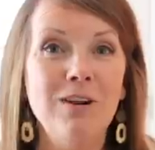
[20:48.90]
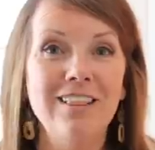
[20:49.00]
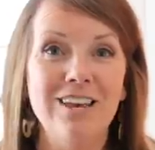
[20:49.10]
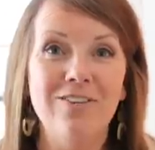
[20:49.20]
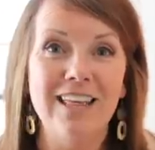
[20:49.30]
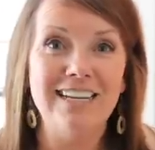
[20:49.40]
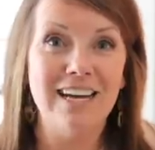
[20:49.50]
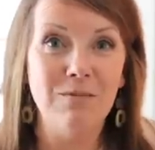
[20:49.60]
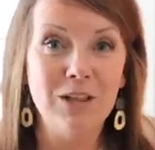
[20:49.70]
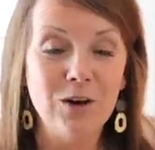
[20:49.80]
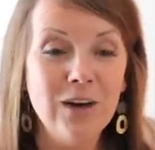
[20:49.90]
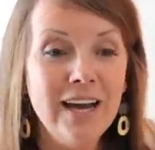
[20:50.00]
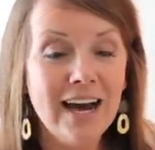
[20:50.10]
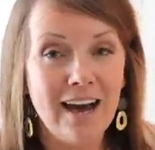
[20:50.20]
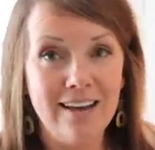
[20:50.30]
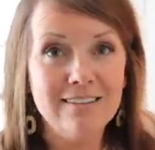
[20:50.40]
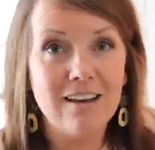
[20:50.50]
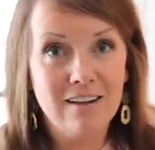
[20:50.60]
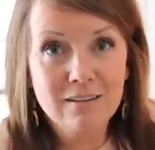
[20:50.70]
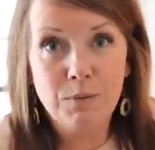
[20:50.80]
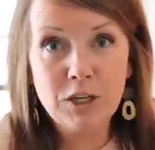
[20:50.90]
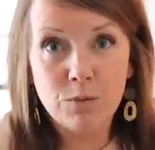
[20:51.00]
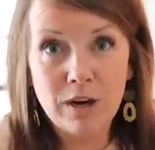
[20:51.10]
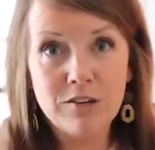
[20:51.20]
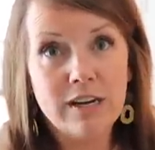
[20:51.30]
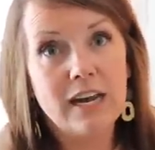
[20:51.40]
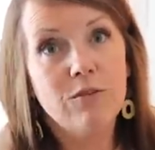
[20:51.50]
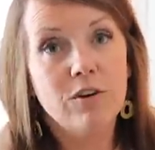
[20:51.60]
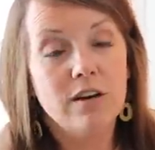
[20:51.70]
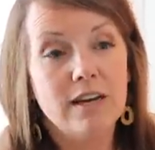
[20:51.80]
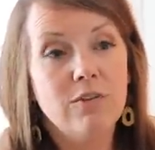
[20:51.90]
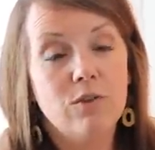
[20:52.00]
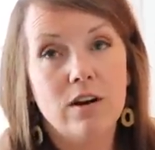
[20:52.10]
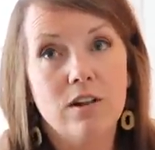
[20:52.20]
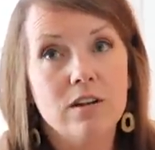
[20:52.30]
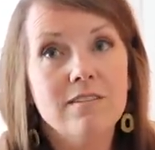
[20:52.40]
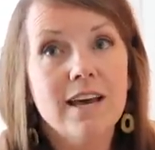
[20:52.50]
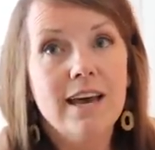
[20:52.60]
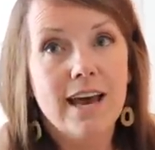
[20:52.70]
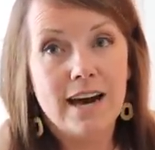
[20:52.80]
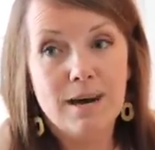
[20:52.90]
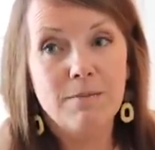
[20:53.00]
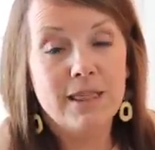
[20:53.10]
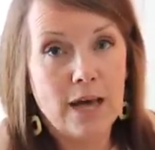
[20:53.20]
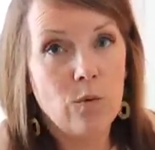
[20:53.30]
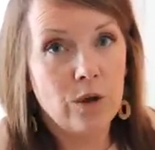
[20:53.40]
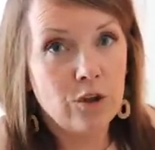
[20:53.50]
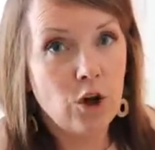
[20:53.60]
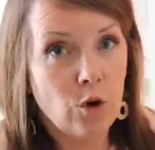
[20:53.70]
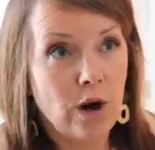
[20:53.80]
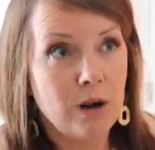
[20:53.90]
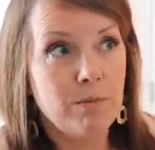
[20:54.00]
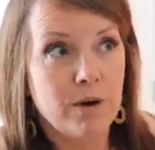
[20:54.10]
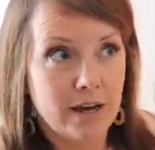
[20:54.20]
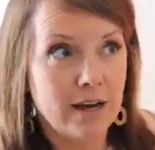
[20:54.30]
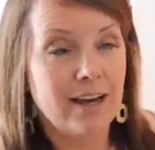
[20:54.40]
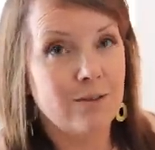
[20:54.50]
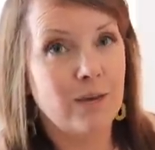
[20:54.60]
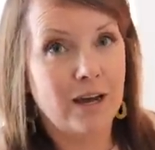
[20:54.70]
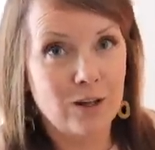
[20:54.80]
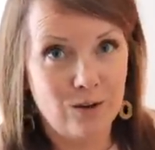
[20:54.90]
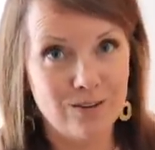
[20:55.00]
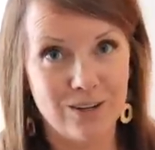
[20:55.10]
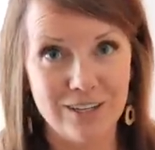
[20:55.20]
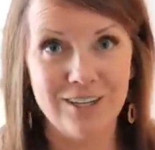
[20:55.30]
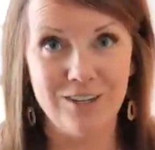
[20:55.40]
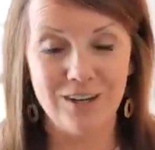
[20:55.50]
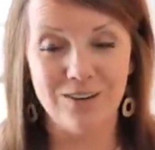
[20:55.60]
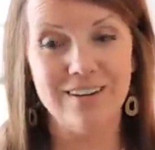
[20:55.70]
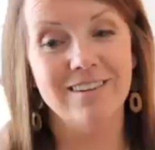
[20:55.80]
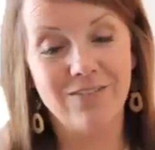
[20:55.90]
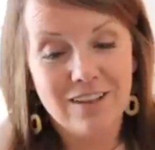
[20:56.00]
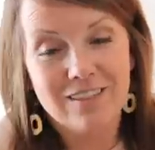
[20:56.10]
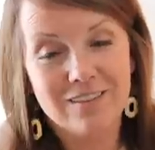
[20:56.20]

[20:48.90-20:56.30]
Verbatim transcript: put a link for that down below. It's on special price right now for $94, but that will go up as we get closer to January 7th.